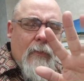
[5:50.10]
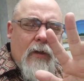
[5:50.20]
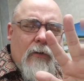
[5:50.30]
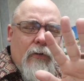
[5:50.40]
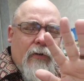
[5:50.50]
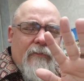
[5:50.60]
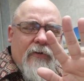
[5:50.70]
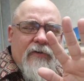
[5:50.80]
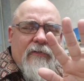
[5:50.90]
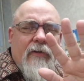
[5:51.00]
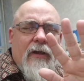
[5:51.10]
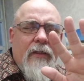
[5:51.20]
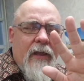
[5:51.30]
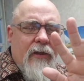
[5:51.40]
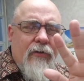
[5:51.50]
Lord, first of all, I
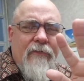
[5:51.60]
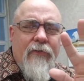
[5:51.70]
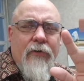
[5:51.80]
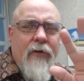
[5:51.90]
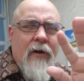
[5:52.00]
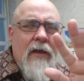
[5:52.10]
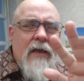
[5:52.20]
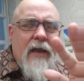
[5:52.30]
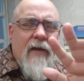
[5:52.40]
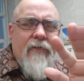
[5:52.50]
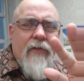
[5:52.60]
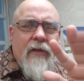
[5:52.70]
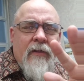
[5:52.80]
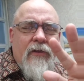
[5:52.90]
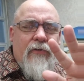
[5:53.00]
thank you for
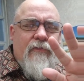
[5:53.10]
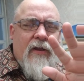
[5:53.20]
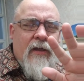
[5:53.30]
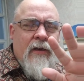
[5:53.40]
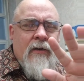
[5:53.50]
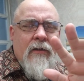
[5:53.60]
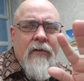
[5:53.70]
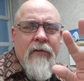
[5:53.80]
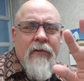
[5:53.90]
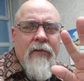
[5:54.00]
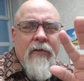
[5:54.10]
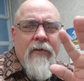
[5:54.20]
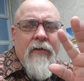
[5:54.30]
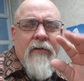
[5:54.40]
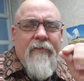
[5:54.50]
everything that you've done
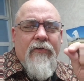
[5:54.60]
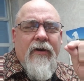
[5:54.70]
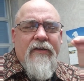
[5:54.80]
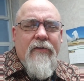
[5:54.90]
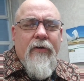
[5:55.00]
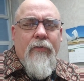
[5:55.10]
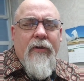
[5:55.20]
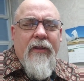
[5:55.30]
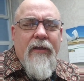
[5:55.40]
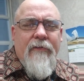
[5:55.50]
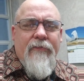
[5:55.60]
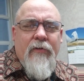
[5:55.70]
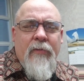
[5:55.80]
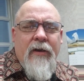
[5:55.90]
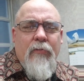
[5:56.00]
for us. Lord, I want to thank you for the
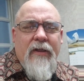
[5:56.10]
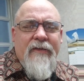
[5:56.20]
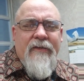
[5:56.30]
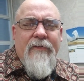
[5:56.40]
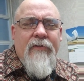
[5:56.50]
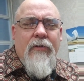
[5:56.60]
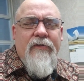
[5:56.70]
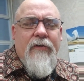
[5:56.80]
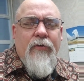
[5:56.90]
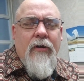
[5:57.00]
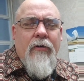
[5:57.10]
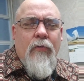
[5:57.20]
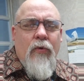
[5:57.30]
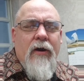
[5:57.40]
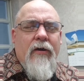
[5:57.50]
many blessings, even those that we aren't
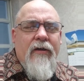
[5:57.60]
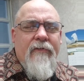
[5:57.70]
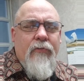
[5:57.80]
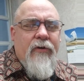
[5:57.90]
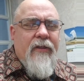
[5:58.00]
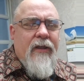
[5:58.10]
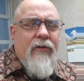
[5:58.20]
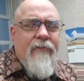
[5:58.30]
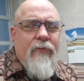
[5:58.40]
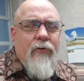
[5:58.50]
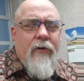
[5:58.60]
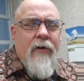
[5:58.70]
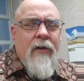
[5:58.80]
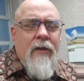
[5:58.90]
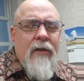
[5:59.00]
aware of. I want to thank you for
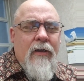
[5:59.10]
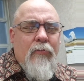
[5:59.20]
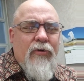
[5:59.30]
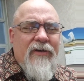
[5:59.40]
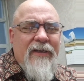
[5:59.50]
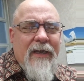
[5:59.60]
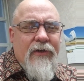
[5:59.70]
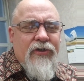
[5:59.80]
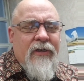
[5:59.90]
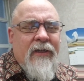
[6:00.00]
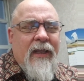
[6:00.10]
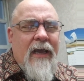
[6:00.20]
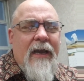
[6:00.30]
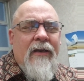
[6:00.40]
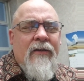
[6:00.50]
protection and
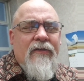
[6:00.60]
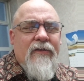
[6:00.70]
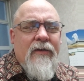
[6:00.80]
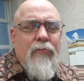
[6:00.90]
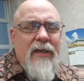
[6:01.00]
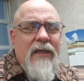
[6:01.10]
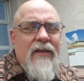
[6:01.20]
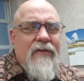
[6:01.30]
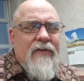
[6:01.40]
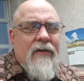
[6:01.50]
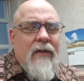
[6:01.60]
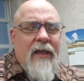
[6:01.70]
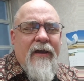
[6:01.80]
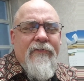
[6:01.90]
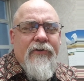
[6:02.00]
guidance and peace and
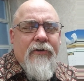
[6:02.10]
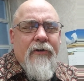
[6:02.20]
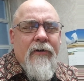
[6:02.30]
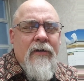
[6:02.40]
laughter.